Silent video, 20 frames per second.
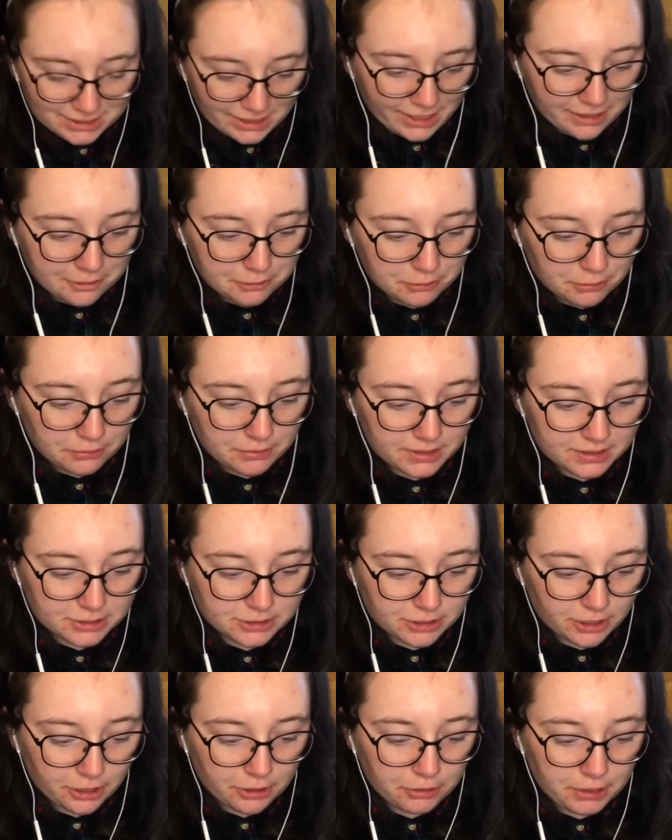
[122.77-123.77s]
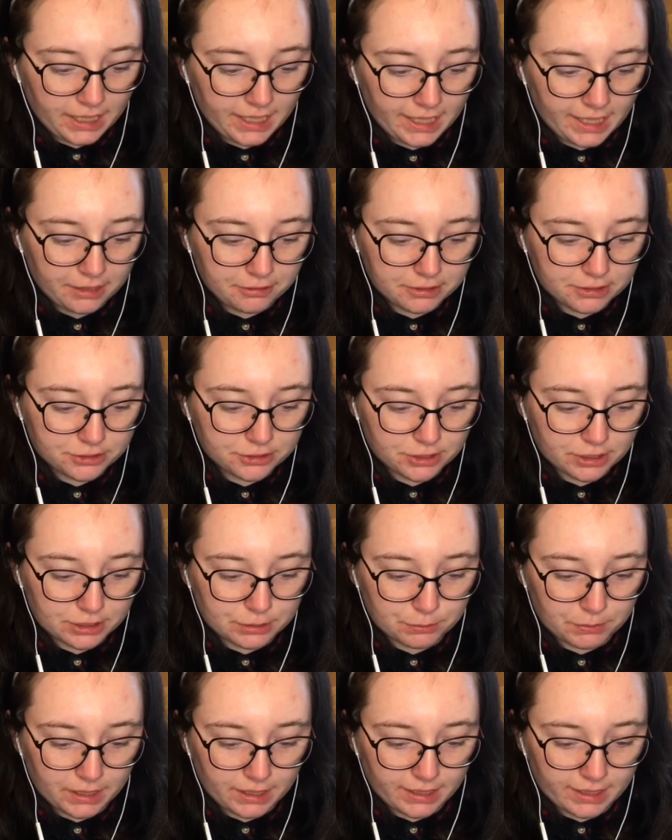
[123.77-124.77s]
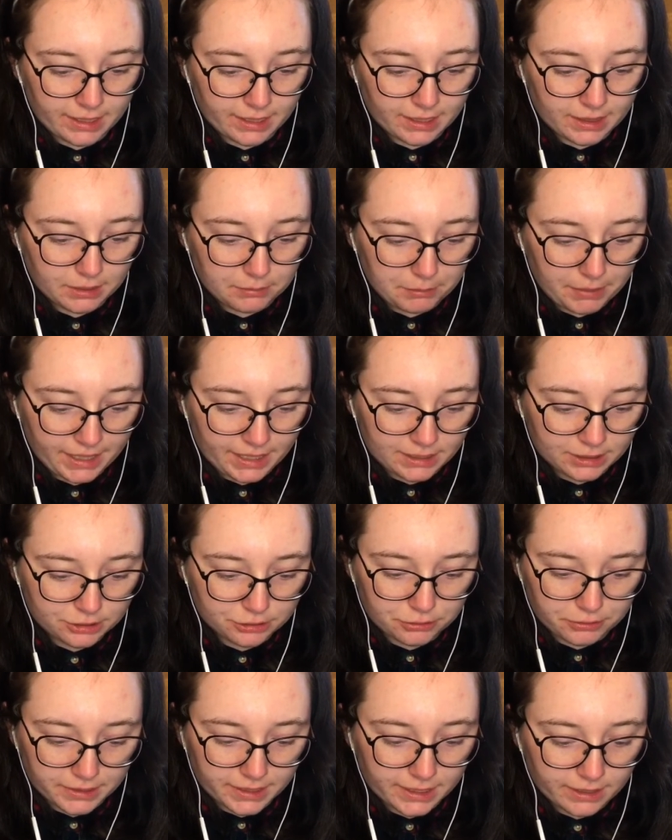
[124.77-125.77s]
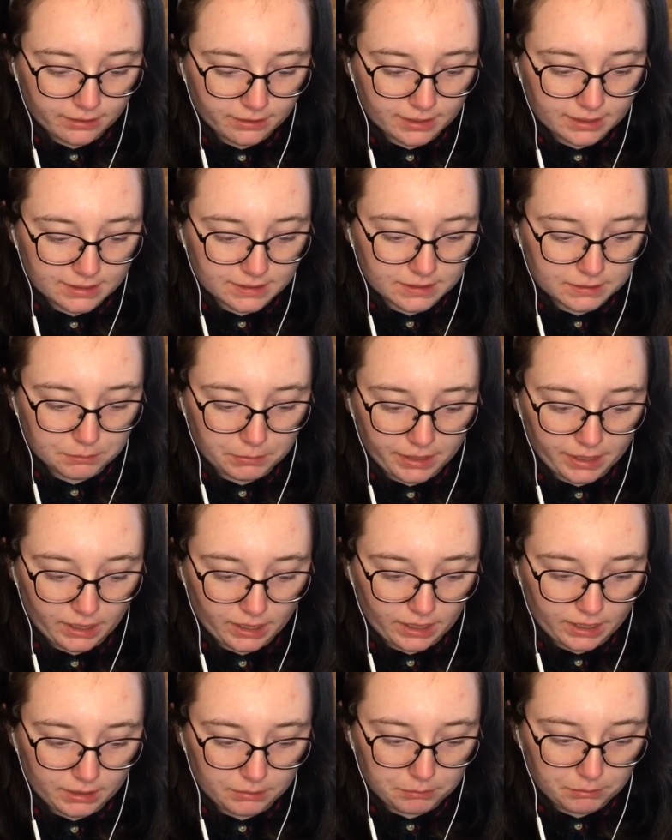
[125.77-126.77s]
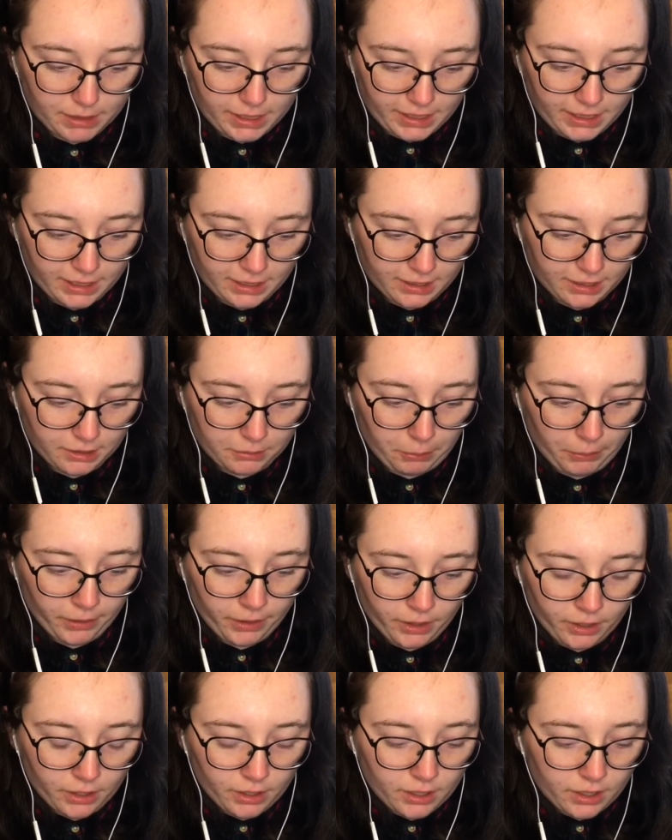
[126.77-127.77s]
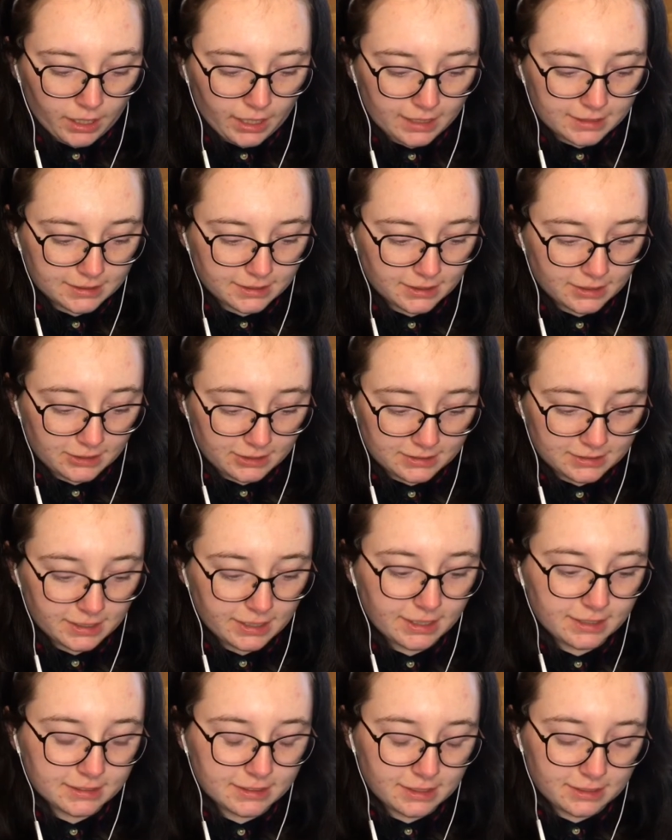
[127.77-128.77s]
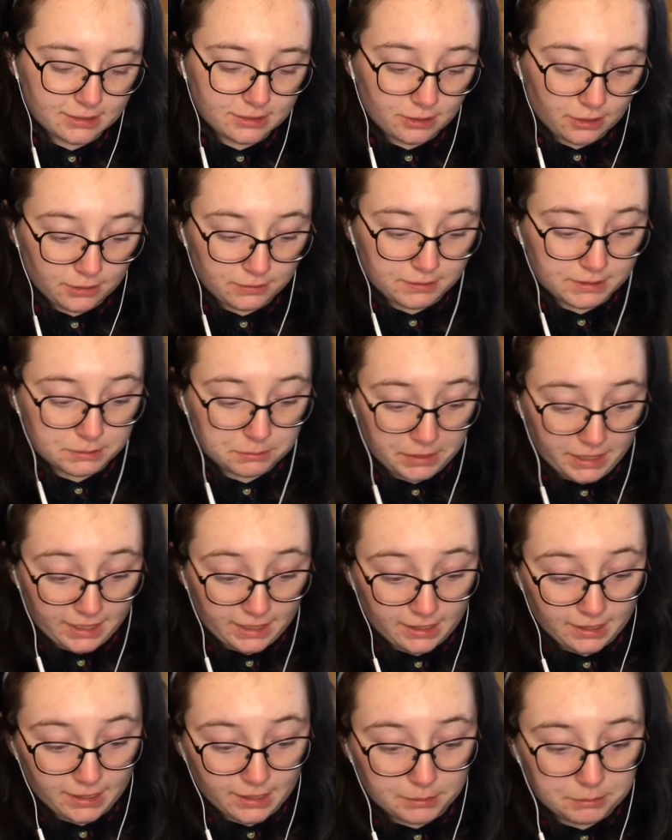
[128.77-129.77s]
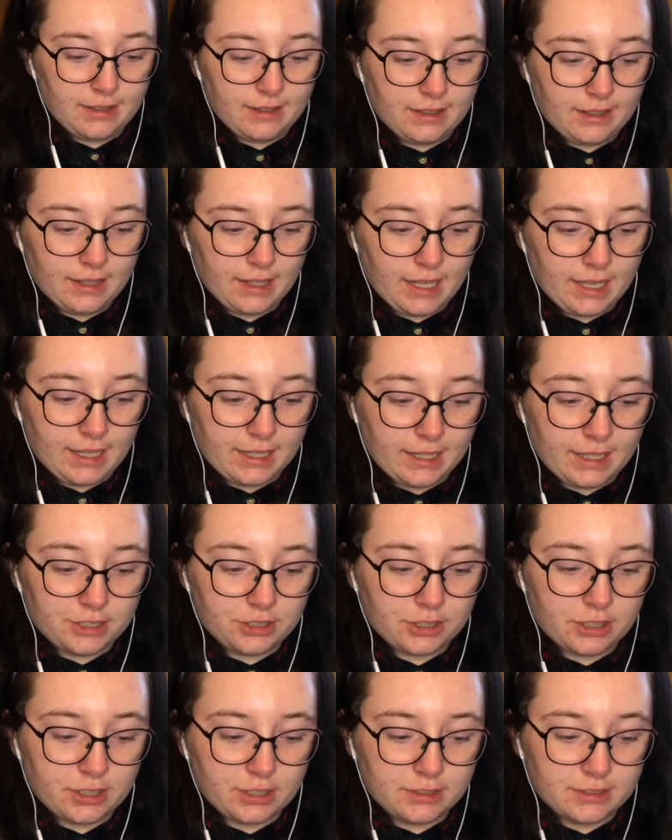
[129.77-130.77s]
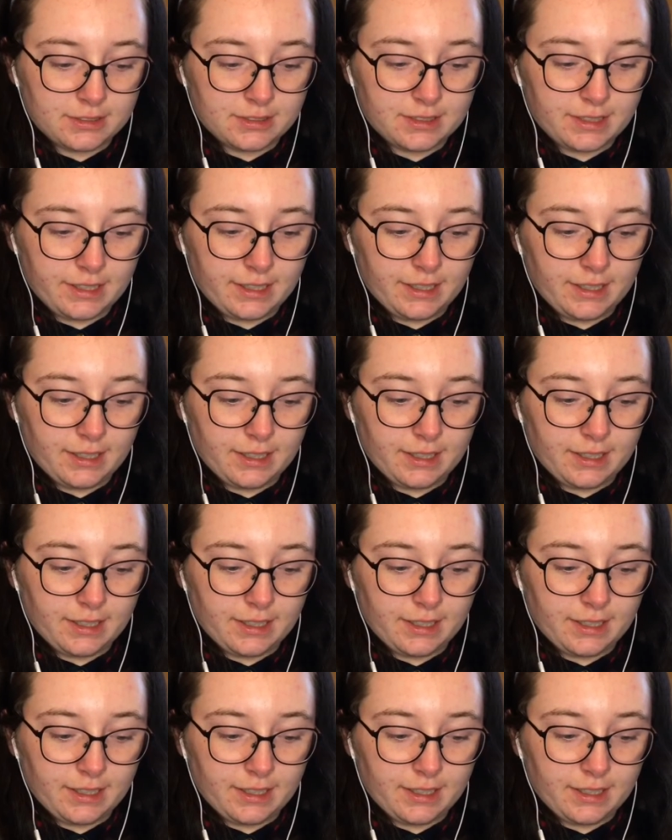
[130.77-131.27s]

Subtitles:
on with it. So here is just the main screen. This is my main hub. As you can see, it says Sophie's main hub. And as you can see,